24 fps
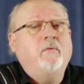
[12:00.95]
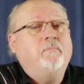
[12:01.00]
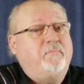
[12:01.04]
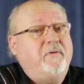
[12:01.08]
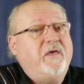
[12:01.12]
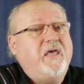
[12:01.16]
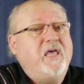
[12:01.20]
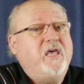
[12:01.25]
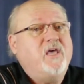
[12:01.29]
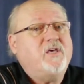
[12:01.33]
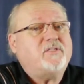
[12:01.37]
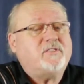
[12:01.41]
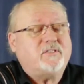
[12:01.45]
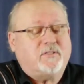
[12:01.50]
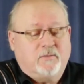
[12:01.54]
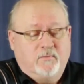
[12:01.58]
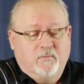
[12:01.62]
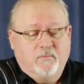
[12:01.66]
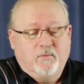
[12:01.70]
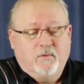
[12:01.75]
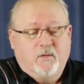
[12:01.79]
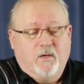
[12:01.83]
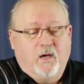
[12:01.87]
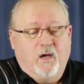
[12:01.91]
piece
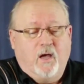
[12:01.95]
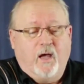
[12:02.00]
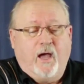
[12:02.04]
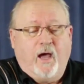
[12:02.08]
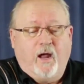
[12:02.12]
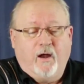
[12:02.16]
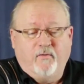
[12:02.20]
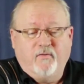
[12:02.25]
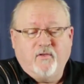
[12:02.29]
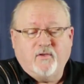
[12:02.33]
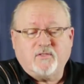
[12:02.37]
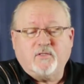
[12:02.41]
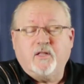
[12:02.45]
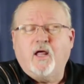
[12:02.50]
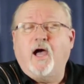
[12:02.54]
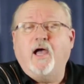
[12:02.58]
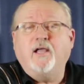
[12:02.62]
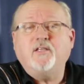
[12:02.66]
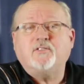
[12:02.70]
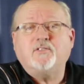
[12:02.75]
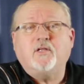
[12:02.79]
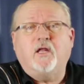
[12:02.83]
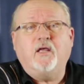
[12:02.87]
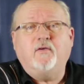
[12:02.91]
out of this
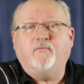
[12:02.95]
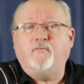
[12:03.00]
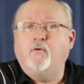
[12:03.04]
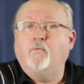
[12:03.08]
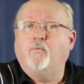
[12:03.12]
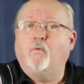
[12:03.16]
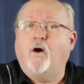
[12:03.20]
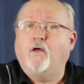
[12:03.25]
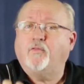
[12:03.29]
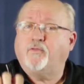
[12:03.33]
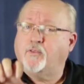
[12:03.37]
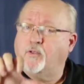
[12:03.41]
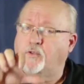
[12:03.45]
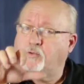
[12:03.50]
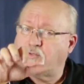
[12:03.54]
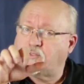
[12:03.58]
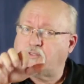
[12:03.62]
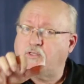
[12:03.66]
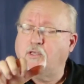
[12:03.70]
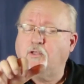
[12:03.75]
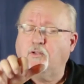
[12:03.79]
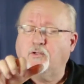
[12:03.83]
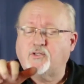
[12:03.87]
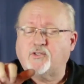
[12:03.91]
line study, if you want the
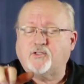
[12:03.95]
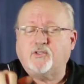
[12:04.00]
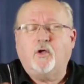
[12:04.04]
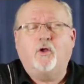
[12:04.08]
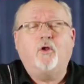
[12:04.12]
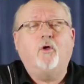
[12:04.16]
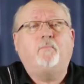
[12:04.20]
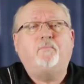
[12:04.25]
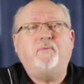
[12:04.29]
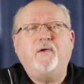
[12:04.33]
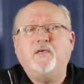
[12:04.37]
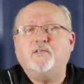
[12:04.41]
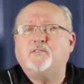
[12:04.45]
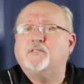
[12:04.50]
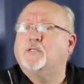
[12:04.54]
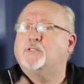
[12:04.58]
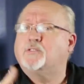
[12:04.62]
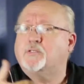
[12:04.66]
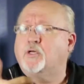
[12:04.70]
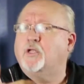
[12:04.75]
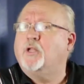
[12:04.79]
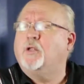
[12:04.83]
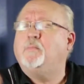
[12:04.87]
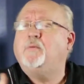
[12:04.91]
single solo piece, it's
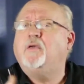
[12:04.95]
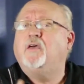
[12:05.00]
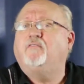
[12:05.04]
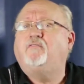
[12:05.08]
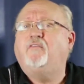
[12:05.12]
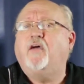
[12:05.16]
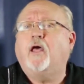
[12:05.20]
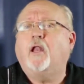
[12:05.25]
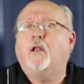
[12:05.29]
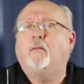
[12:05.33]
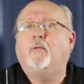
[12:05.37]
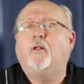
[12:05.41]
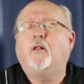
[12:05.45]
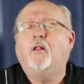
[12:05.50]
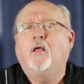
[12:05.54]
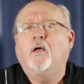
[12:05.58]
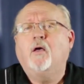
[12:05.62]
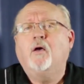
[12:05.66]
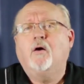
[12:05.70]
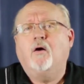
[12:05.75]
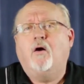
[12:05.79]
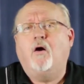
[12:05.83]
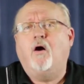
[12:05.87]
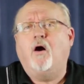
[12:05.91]
going to be available
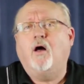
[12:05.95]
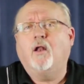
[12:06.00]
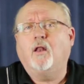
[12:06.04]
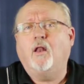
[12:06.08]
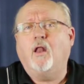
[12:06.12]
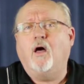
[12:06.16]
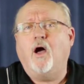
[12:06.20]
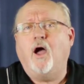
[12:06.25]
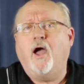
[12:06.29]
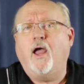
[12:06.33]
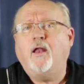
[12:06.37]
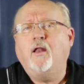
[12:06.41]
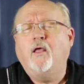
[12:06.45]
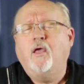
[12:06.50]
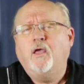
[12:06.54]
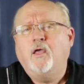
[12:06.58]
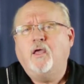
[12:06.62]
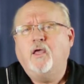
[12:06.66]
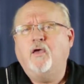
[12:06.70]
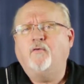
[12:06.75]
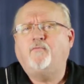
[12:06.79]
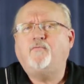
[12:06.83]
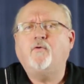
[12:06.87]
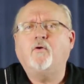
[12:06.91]
online.
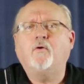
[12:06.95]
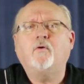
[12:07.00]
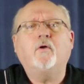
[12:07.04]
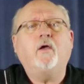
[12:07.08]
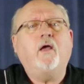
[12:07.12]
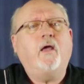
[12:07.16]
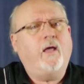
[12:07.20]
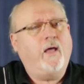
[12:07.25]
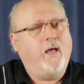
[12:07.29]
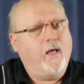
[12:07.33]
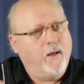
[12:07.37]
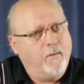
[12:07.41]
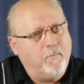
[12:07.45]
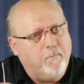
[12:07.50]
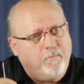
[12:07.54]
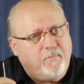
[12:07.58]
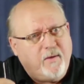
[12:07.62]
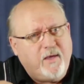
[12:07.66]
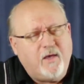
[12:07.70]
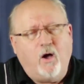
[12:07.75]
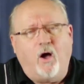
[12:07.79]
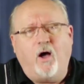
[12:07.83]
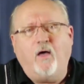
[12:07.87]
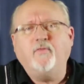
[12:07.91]
If you're
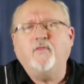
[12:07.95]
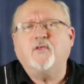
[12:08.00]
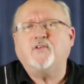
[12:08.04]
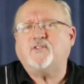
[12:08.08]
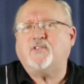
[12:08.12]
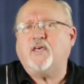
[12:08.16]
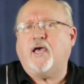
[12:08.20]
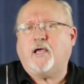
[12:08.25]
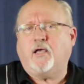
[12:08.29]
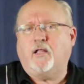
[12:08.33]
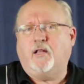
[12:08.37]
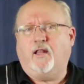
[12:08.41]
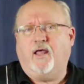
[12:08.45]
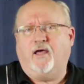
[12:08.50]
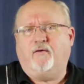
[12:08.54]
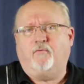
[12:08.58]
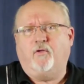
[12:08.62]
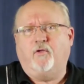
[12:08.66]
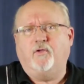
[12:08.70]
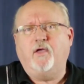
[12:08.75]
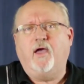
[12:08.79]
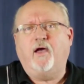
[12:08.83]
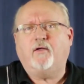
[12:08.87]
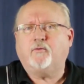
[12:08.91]
beyond the second
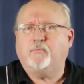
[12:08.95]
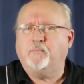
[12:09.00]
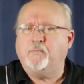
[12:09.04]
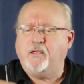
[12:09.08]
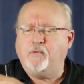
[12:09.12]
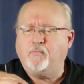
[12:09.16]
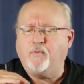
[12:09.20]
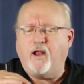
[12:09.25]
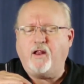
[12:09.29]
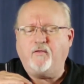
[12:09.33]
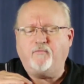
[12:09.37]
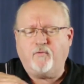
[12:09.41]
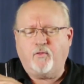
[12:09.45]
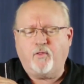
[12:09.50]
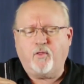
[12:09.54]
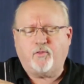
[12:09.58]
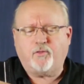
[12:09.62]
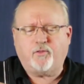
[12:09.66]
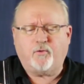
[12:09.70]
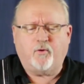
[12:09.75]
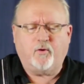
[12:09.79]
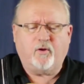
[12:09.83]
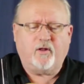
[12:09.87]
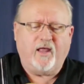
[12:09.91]
level, you have to be ready for the
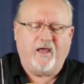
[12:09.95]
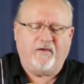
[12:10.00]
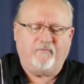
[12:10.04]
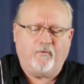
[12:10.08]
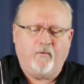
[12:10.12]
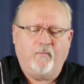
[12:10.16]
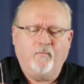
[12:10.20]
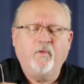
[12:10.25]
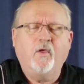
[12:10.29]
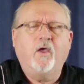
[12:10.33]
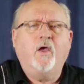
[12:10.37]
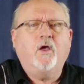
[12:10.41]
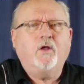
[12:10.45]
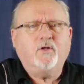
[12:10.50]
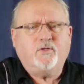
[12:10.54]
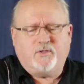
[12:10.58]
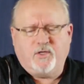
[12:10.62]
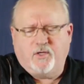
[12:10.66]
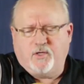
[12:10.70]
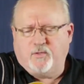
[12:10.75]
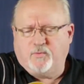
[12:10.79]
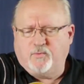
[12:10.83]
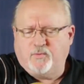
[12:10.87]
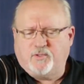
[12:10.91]
third level
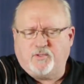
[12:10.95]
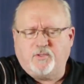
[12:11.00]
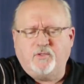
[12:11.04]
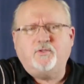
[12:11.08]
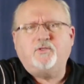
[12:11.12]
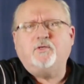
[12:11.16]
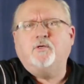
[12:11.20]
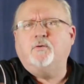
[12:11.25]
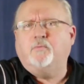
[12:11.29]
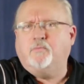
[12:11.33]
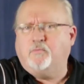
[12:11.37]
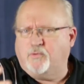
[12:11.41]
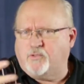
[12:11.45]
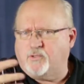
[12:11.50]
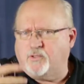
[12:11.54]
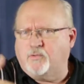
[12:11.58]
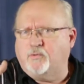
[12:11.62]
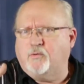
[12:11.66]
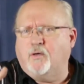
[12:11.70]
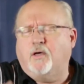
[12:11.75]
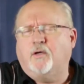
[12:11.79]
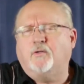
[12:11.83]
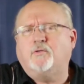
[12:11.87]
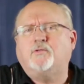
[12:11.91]

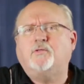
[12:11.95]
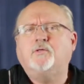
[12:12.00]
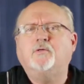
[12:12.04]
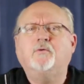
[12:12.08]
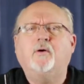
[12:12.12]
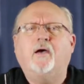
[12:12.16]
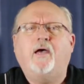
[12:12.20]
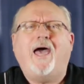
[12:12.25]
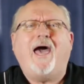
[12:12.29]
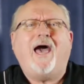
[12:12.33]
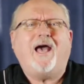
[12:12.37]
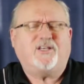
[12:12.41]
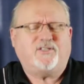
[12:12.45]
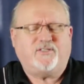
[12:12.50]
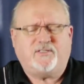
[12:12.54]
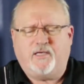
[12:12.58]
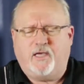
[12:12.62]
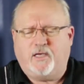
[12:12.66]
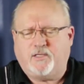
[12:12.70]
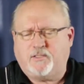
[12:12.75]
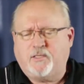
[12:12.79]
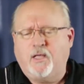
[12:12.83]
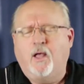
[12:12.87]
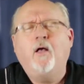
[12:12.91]
to
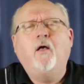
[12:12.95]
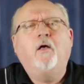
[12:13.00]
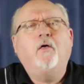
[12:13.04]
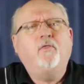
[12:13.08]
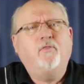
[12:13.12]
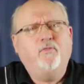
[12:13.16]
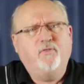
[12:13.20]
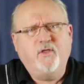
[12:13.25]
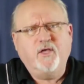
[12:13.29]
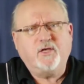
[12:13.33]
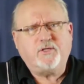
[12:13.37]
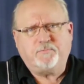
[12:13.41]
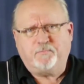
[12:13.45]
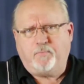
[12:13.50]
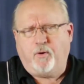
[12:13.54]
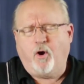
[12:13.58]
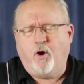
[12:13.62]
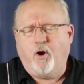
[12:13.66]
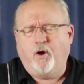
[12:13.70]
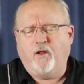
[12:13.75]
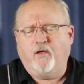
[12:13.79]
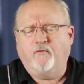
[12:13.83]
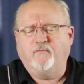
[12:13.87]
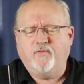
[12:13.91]
access this
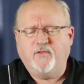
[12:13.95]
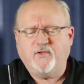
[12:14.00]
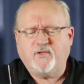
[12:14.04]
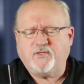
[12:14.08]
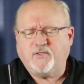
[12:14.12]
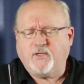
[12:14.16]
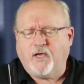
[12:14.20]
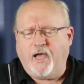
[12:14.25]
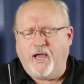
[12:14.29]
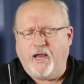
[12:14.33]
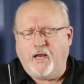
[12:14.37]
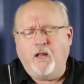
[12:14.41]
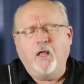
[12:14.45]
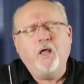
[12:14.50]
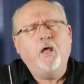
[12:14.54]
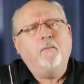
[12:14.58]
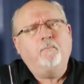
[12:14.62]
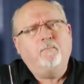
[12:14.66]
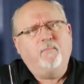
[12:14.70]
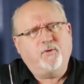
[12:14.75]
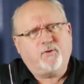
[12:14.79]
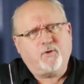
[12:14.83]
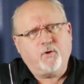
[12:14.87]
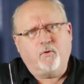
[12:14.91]
part of the site,
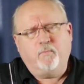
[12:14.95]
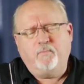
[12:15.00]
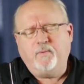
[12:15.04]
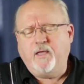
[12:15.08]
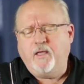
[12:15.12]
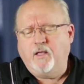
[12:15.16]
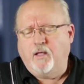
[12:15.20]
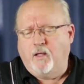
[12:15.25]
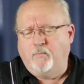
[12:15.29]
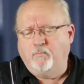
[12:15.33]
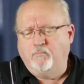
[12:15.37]
but there will be